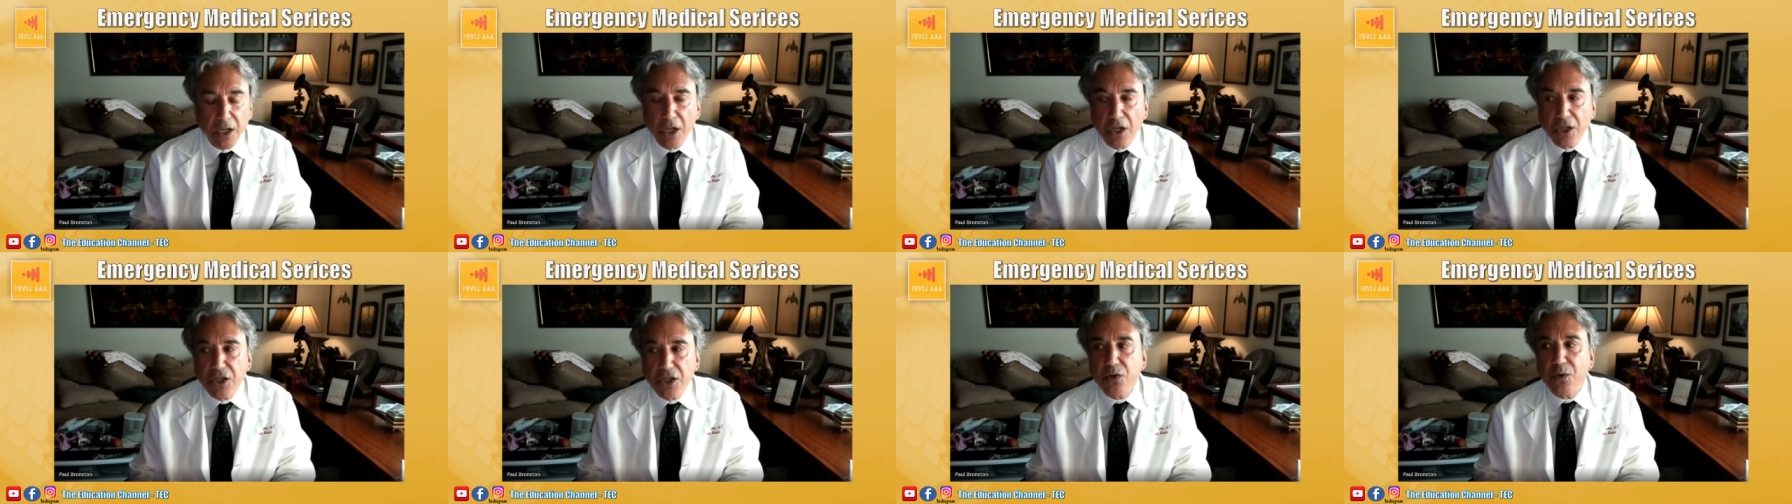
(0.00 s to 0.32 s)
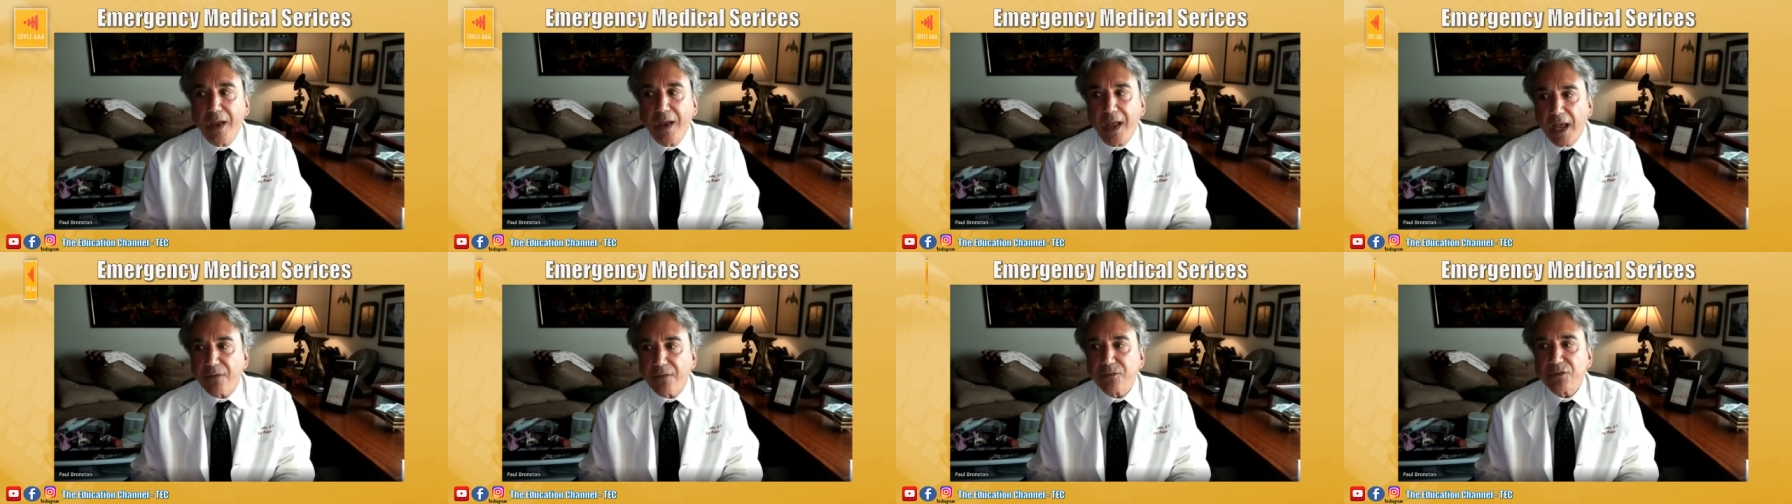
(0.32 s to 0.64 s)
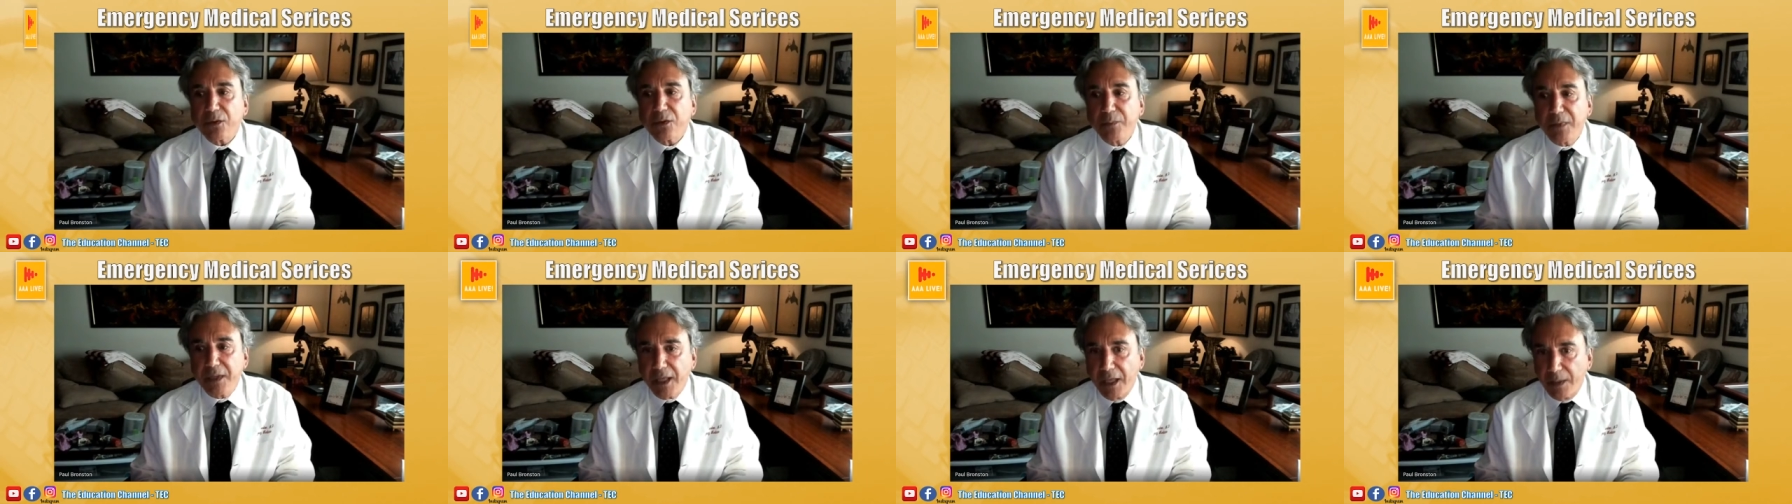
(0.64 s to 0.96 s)
you have
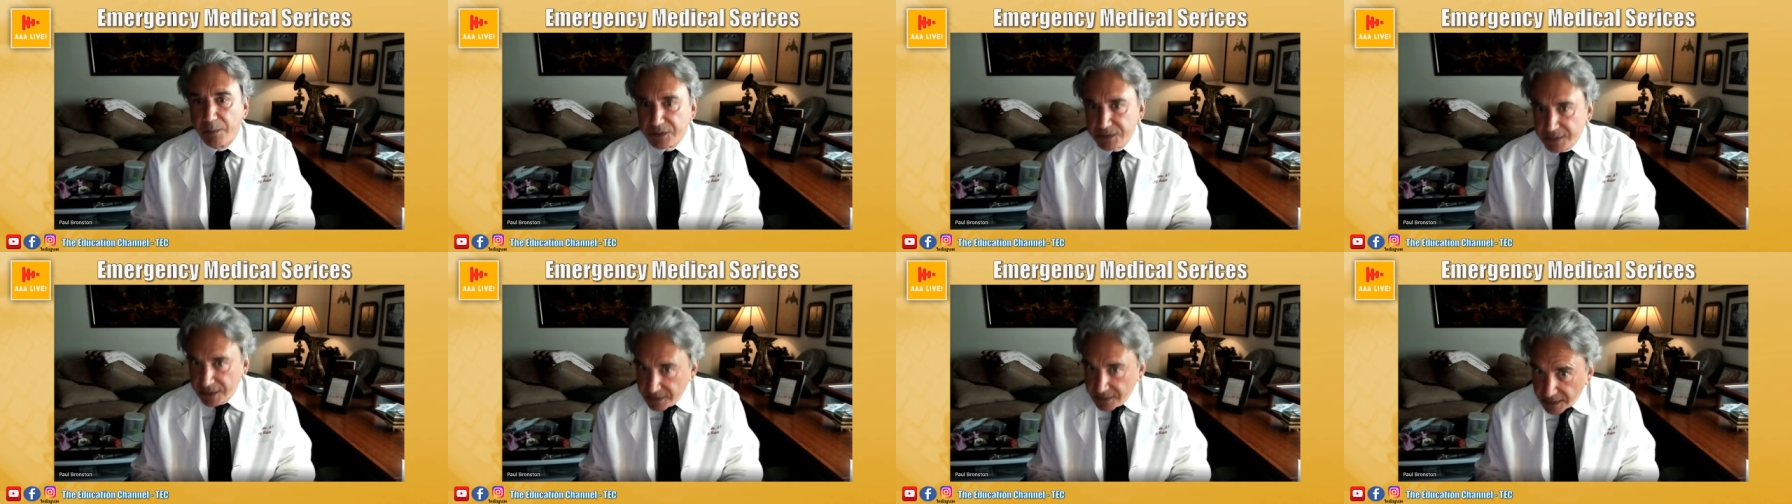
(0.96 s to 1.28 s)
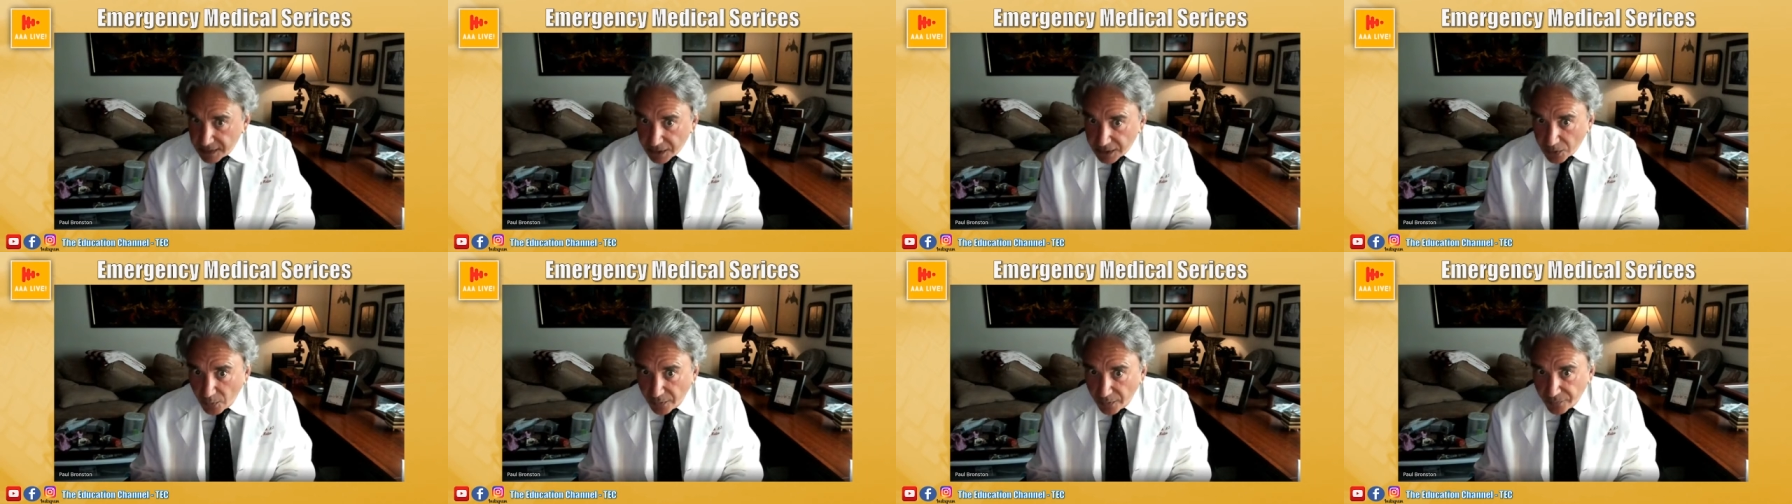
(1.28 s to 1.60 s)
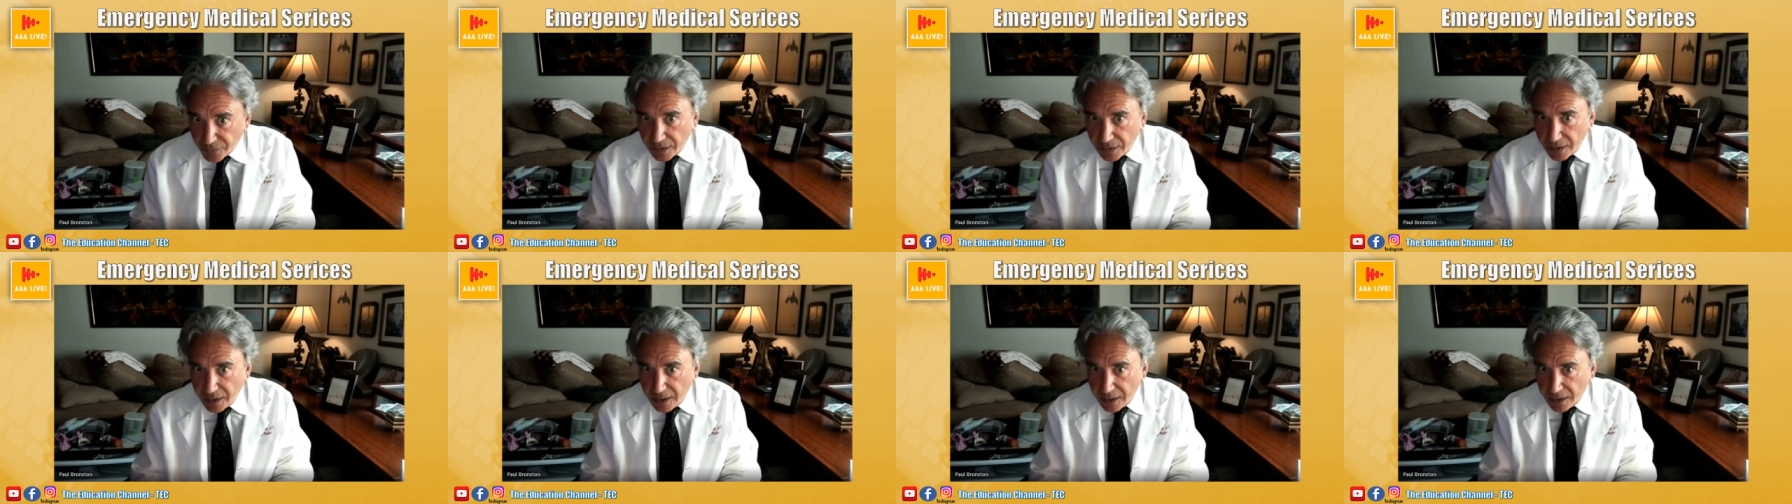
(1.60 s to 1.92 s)
to be able to deal
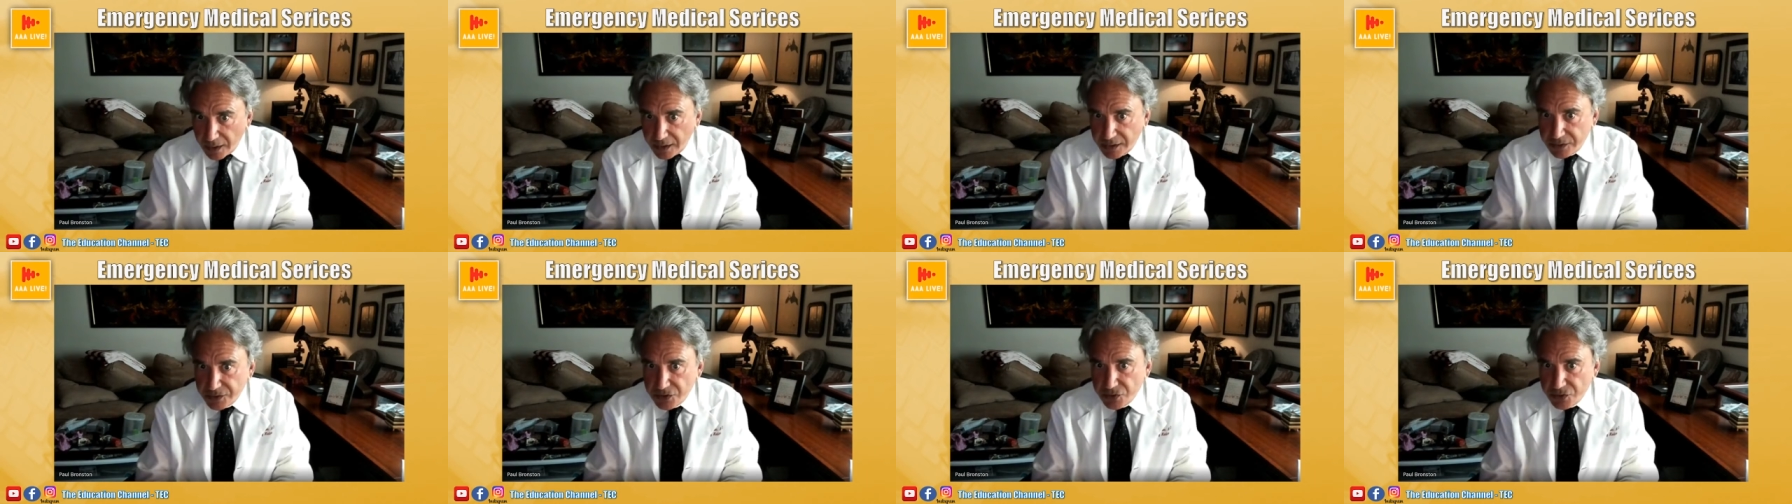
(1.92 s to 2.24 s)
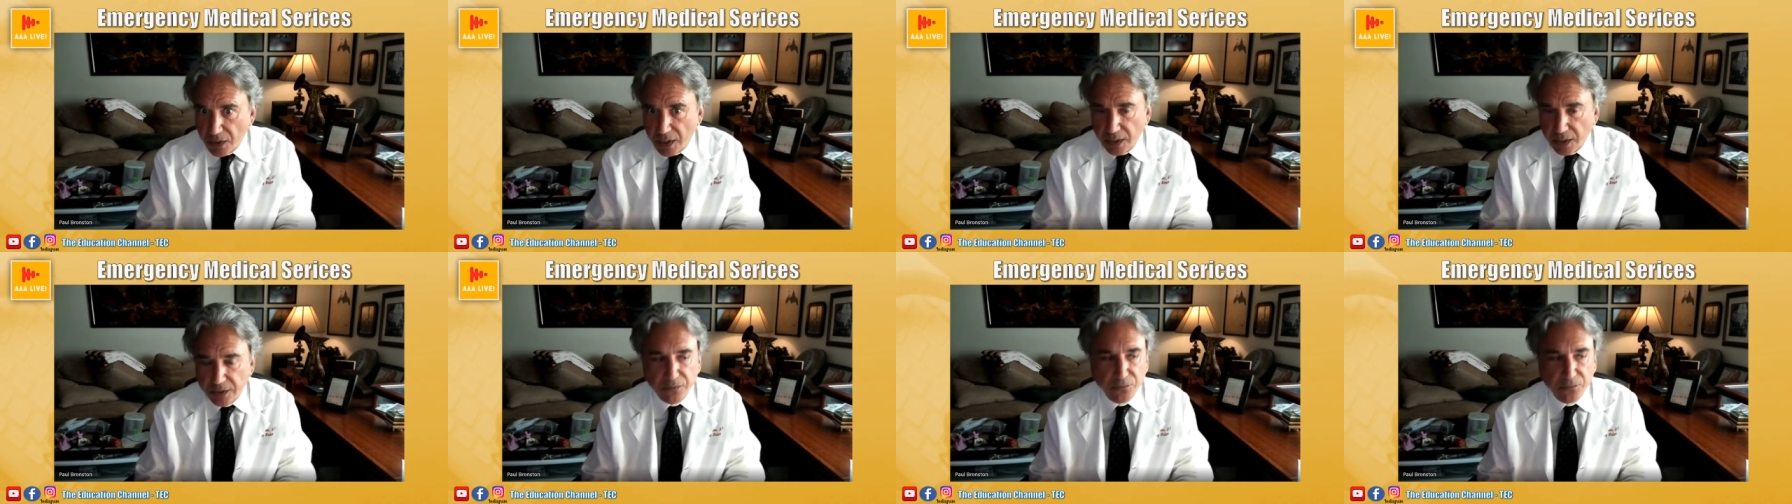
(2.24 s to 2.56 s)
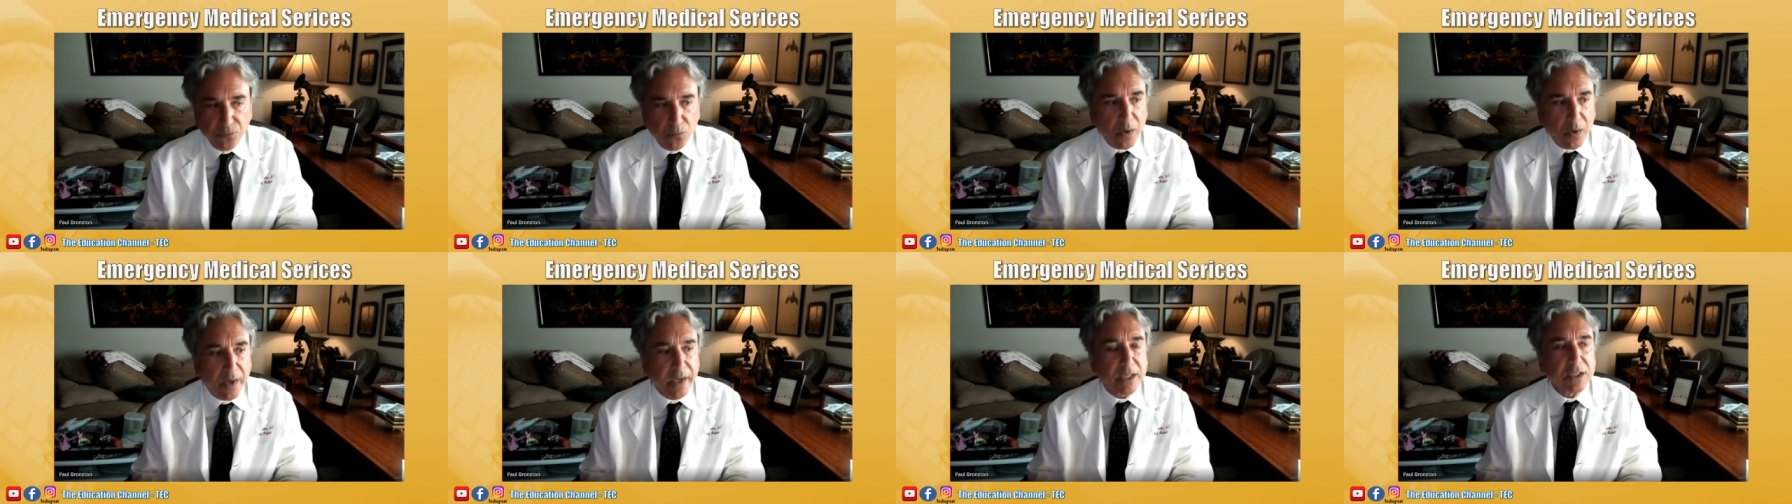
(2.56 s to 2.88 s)
with it in a constructive
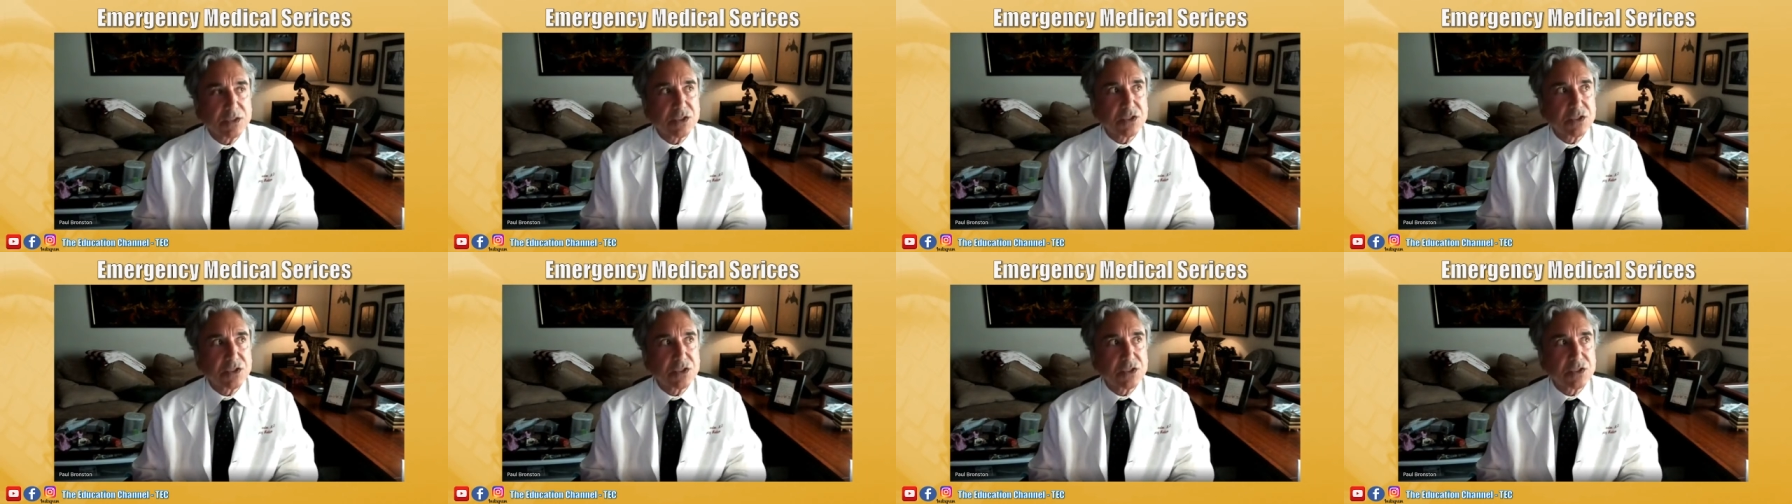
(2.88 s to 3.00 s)
way.